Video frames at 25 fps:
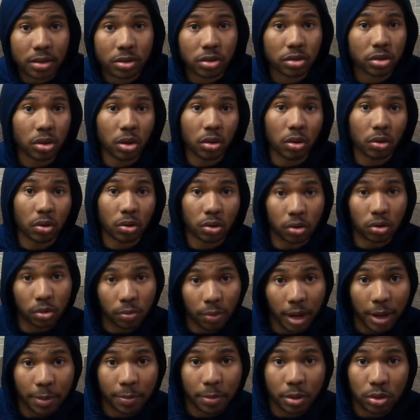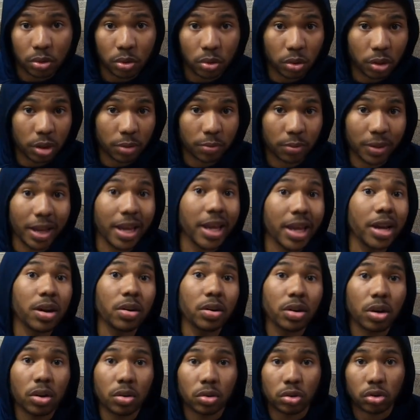So you might be doing
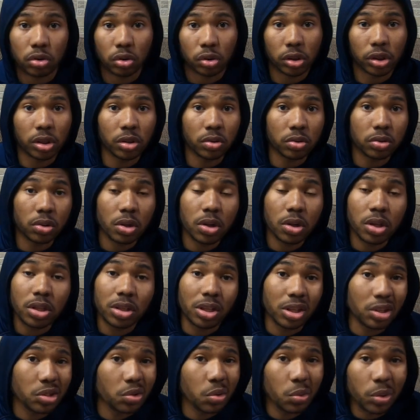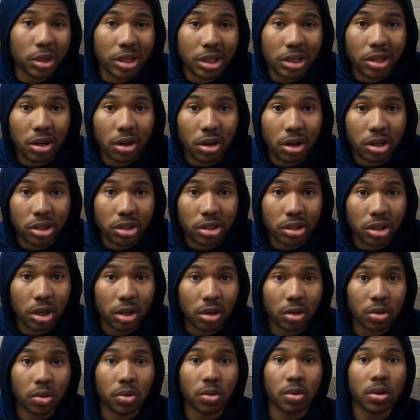L-cone drills, the twenty yard
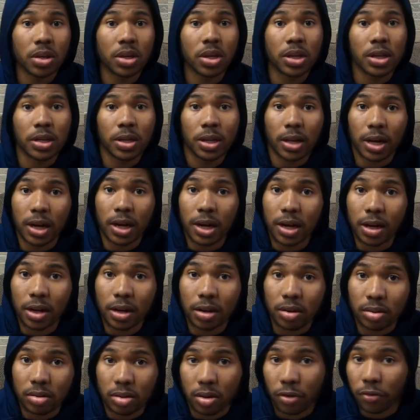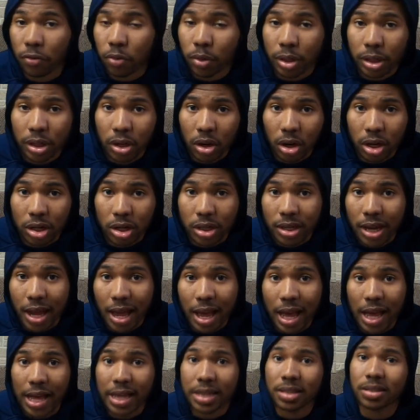shuttle, uh, the forty yard
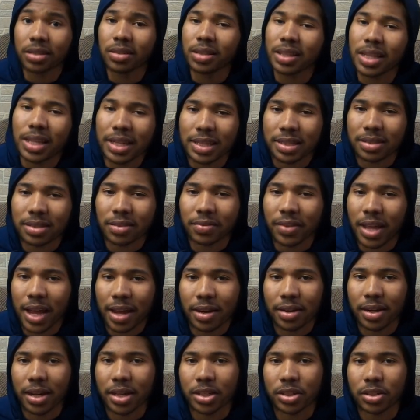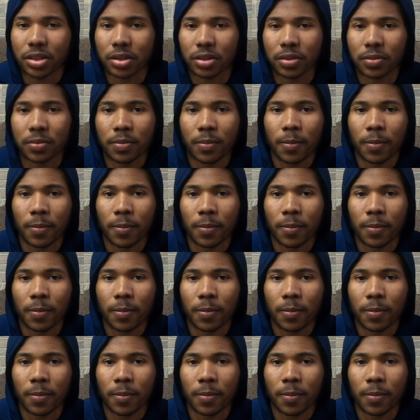dash, things of that nature.